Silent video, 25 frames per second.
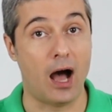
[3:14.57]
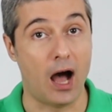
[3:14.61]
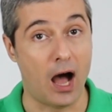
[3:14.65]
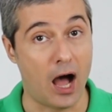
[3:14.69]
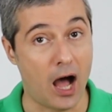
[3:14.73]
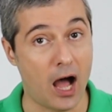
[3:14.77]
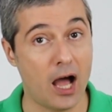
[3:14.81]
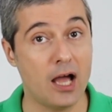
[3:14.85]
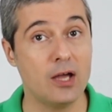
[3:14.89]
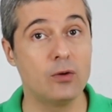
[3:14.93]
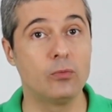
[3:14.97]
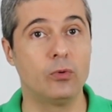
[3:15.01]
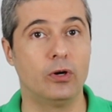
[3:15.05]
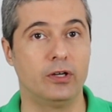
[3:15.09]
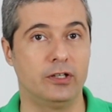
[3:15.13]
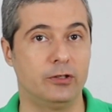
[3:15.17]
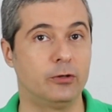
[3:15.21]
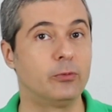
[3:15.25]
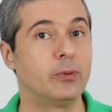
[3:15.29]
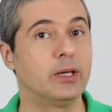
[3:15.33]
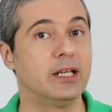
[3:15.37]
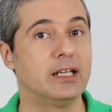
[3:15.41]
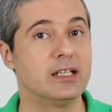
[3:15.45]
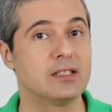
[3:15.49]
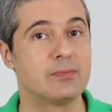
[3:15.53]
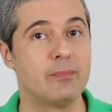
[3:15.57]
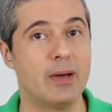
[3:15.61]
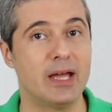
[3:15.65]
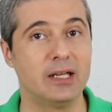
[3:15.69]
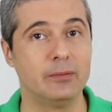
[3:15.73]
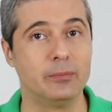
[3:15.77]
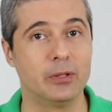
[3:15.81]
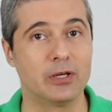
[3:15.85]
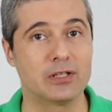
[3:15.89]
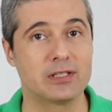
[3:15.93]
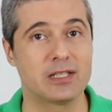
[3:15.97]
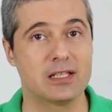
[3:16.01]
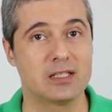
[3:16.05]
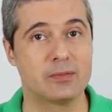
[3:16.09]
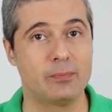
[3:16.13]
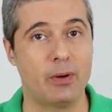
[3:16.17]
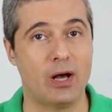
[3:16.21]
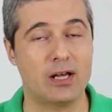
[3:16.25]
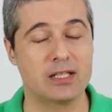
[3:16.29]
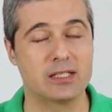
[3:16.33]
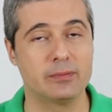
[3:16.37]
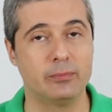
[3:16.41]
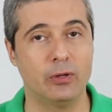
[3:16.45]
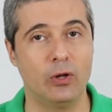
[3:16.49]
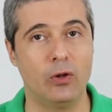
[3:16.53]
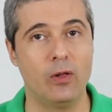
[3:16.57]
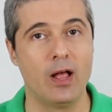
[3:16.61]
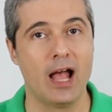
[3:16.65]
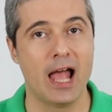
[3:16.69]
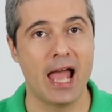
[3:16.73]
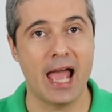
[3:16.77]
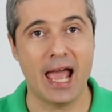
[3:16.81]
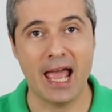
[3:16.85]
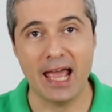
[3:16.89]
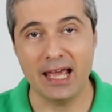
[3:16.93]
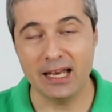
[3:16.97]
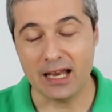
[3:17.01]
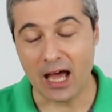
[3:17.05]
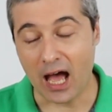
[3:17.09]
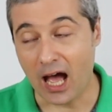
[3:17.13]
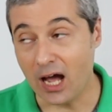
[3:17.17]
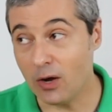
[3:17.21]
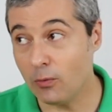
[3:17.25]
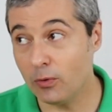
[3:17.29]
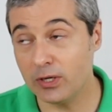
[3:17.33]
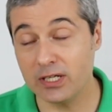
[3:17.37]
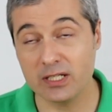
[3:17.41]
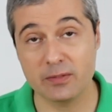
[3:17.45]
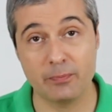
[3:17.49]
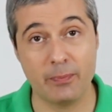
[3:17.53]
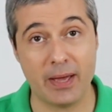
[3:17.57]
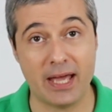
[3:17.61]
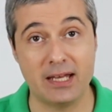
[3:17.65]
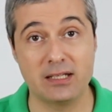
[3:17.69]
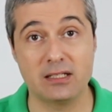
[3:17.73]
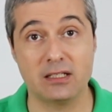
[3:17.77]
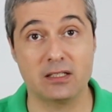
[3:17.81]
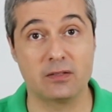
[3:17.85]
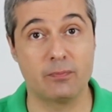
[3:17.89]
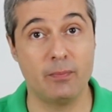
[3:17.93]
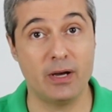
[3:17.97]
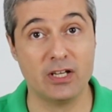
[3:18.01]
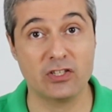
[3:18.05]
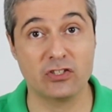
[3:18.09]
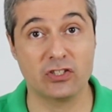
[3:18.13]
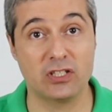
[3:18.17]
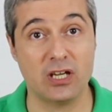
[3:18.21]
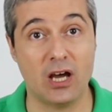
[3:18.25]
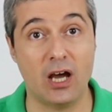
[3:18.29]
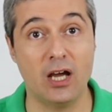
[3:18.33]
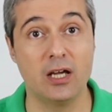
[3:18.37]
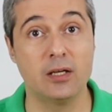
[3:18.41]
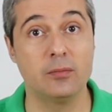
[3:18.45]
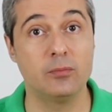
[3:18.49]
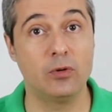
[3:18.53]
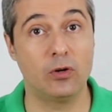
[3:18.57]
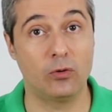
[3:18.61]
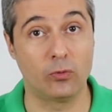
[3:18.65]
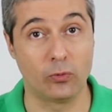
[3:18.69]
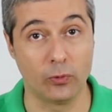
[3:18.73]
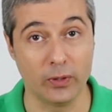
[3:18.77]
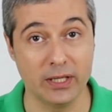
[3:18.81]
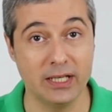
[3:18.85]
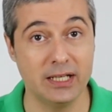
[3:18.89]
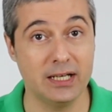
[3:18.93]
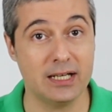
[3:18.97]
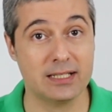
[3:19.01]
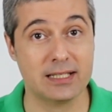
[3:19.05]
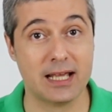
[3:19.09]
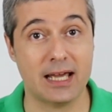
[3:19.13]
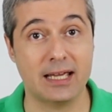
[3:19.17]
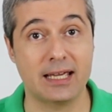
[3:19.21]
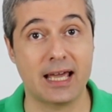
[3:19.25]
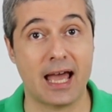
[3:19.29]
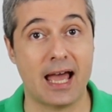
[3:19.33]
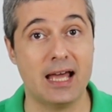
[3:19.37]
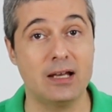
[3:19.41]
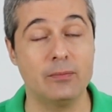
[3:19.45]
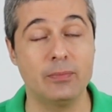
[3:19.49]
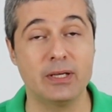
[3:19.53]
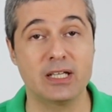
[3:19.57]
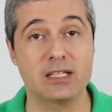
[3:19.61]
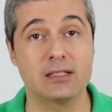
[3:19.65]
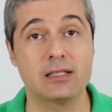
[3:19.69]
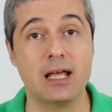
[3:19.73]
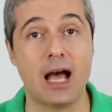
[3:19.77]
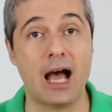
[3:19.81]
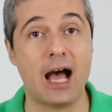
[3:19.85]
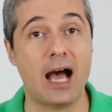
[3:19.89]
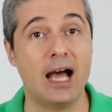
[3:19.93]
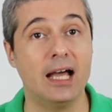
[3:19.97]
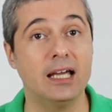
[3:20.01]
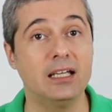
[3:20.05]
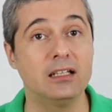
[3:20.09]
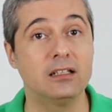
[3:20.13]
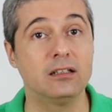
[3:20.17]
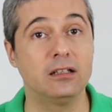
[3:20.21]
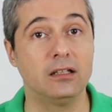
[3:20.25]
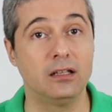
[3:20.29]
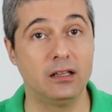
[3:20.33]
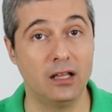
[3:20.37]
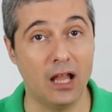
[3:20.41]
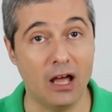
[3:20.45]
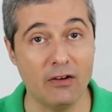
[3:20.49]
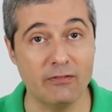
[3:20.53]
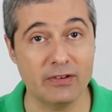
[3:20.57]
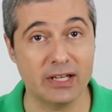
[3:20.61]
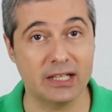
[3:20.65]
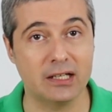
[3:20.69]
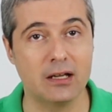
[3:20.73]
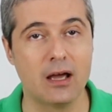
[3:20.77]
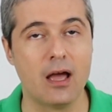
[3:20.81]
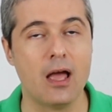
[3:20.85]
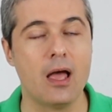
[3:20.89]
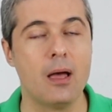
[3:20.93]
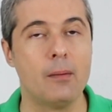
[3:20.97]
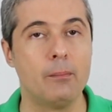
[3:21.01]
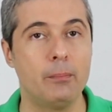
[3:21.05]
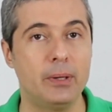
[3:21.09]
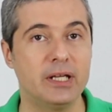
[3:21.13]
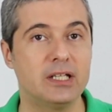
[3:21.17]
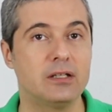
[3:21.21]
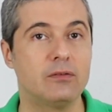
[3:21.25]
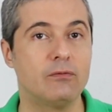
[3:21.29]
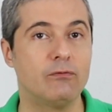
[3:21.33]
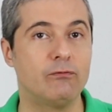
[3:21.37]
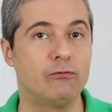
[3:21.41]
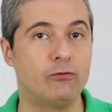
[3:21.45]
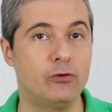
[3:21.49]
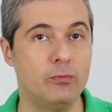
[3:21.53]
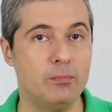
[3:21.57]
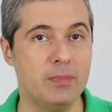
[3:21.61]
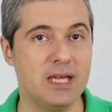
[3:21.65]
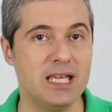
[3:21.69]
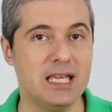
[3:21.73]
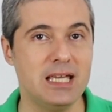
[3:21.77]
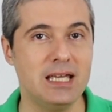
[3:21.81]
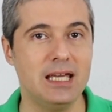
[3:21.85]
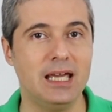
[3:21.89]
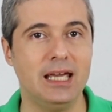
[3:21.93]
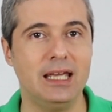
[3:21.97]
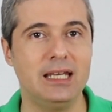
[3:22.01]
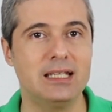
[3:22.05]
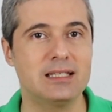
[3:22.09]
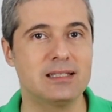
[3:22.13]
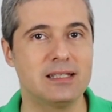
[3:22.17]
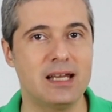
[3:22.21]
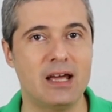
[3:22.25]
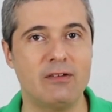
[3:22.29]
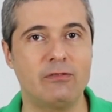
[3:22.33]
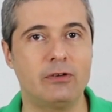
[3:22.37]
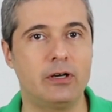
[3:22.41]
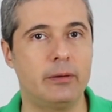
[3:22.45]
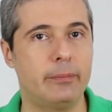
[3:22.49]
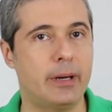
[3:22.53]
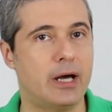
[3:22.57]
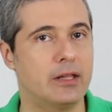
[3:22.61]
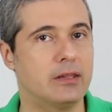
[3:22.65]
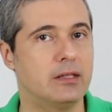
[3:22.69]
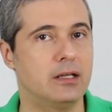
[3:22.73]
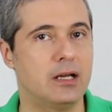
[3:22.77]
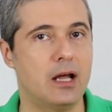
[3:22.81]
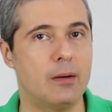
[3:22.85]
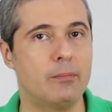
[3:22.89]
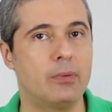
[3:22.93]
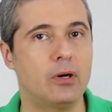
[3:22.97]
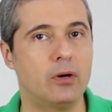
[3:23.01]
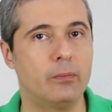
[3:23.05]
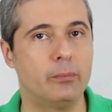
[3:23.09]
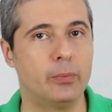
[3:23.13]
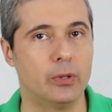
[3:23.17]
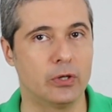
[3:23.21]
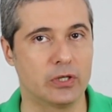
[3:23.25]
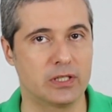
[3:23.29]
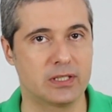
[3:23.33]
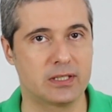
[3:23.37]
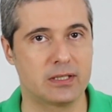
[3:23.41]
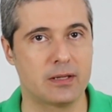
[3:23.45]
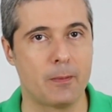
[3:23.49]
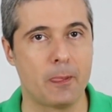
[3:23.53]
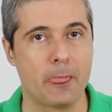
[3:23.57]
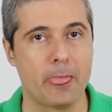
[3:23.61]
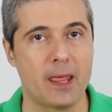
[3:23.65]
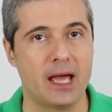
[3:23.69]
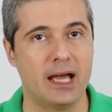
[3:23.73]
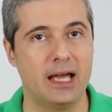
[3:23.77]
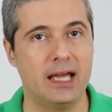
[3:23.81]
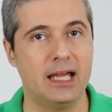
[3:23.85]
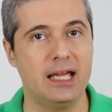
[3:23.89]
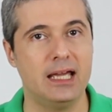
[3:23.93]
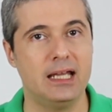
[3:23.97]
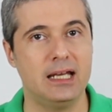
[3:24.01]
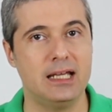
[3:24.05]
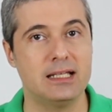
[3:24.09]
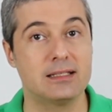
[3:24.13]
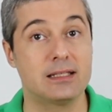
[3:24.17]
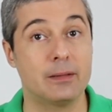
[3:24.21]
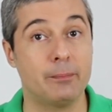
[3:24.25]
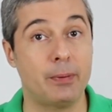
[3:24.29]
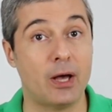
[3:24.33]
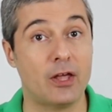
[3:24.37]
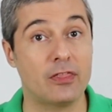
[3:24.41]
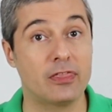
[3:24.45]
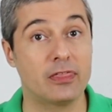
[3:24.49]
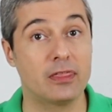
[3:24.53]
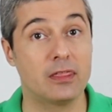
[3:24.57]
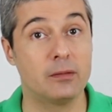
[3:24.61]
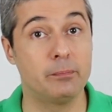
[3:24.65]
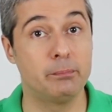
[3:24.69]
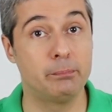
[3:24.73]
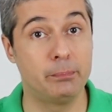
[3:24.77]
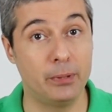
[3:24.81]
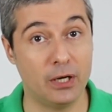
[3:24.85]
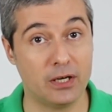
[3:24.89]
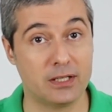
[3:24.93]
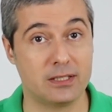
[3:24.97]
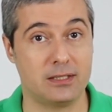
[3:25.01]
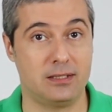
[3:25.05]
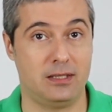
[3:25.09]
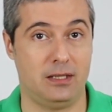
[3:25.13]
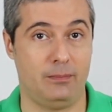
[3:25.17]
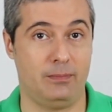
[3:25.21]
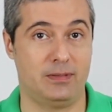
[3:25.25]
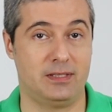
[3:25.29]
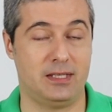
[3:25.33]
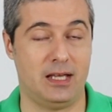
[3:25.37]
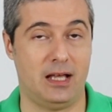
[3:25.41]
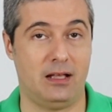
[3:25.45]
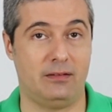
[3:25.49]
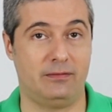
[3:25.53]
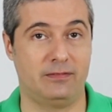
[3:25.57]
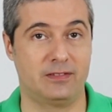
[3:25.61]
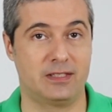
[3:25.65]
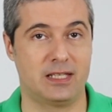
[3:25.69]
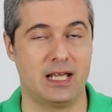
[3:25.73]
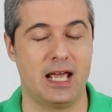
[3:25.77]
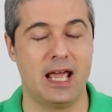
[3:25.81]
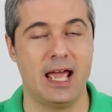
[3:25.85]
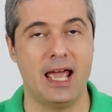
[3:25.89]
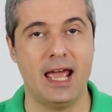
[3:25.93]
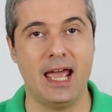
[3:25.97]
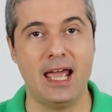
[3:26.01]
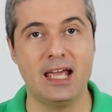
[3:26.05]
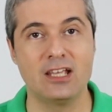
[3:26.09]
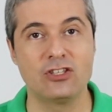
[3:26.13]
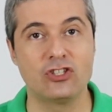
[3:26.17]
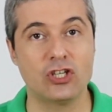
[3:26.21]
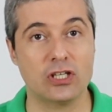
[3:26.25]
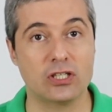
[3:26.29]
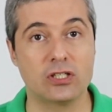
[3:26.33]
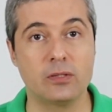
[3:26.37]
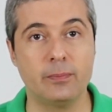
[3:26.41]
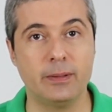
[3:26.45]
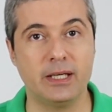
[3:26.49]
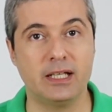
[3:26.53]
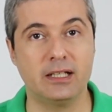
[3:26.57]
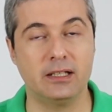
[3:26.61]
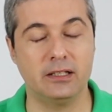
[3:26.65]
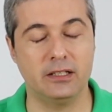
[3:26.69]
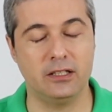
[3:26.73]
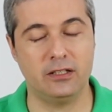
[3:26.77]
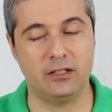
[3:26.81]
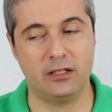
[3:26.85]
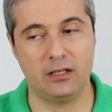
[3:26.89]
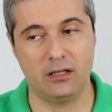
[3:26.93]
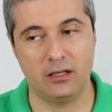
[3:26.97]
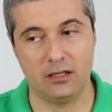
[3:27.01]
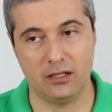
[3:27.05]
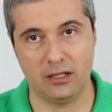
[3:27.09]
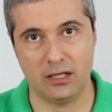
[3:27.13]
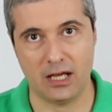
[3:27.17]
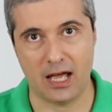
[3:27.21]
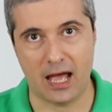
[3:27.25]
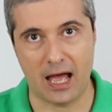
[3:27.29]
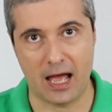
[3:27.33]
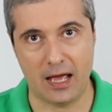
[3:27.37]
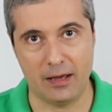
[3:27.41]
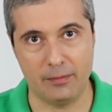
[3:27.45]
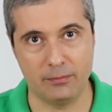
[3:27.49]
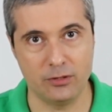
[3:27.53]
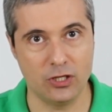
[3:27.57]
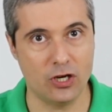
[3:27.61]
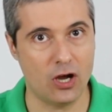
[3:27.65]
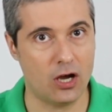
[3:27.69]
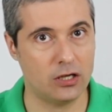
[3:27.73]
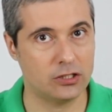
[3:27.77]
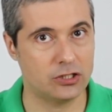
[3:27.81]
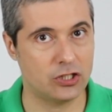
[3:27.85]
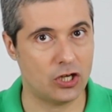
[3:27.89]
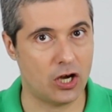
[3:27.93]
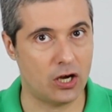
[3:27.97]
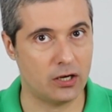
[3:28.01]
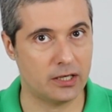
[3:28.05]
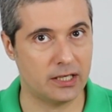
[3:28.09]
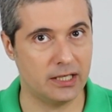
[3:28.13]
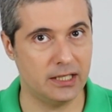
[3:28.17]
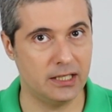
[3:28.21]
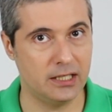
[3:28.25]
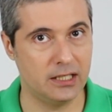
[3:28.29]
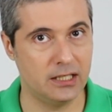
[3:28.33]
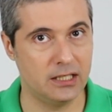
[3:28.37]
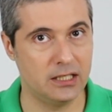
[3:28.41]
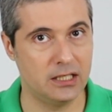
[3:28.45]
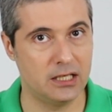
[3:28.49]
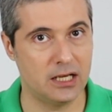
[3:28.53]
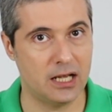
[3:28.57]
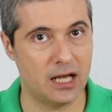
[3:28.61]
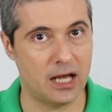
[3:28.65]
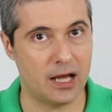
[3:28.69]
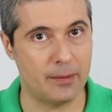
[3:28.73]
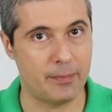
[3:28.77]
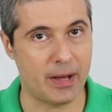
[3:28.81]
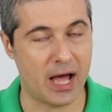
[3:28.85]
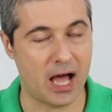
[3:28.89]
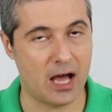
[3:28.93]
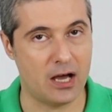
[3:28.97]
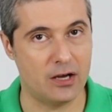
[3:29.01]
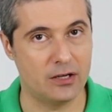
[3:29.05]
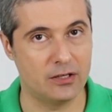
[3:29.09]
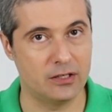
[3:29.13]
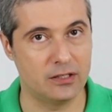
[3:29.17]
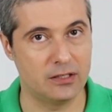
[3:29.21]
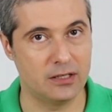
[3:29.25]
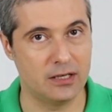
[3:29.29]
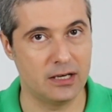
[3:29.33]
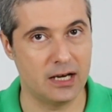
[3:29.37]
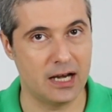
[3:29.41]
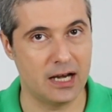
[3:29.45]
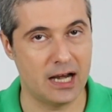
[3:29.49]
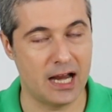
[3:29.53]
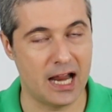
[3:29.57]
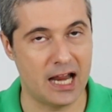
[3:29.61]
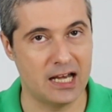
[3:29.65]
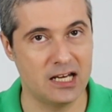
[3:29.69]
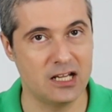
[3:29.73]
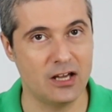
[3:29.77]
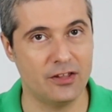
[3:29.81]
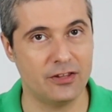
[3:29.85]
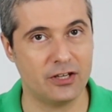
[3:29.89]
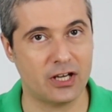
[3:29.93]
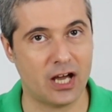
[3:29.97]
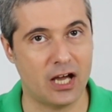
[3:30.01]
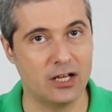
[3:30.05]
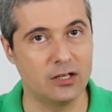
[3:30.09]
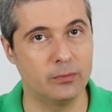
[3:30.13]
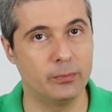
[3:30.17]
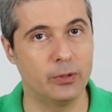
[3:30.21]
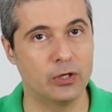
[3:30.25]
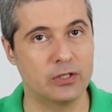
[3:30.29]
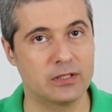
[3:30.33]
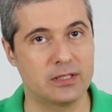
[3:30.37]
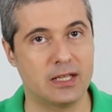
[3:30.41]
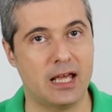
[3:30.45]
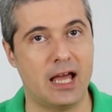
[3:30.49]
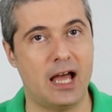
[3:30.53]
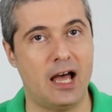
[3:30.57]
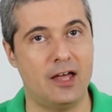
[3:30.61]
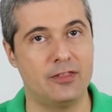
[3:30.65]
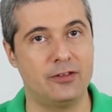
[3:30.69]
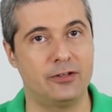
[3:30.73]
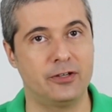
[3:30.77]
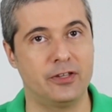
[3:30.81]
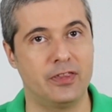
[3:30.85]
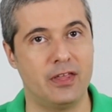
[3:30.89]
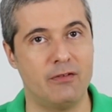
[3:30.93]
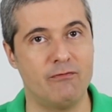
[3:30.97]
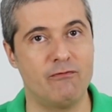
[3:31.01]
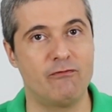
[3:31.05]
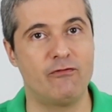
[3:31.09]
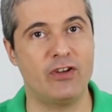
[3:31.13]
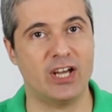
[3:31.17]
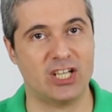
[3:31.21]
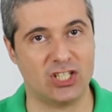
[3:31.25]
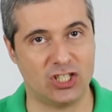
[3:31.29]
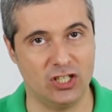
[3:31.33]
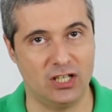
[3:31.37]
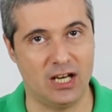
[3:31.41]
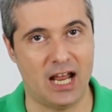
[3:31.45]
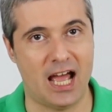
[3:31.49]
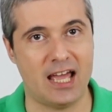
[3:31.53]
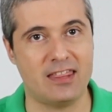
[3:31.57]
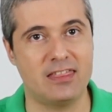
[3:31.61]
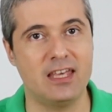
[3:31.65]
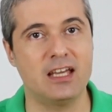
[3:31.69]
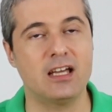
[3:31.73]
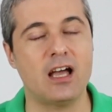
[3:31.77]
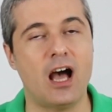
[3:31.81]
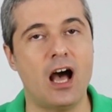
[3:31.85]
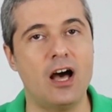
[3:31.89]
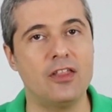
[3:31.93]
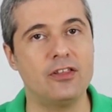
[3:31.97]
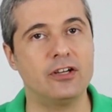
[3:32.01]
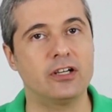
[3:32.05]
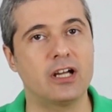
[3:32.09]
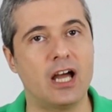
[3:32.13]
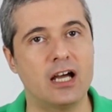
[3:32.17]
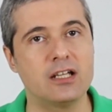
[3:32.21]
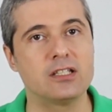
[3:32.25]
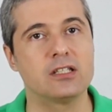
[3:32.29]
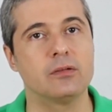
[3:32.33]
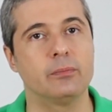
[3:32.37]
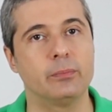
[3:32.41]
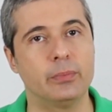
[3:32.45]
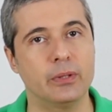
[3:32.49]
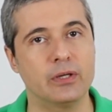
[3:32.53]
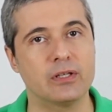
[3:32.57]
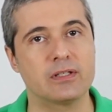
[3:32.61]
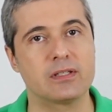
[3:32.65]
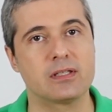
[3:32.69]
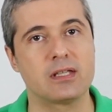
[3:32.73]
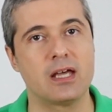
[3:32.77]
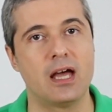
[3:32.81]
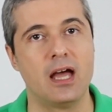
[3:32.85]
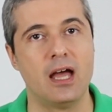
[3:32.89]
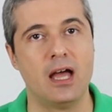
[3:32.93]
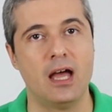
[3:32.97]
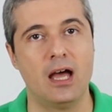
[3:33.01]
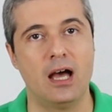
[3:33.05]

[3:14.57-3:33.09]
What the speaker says: I want to read as many books as possible, and I want to spend as much time reading as I can because I love it. But for me, it is never about the number of books. It is about the books themselves. And just to be clear, I am not talking about any other kind of books other than fiction. I think other kinds of books,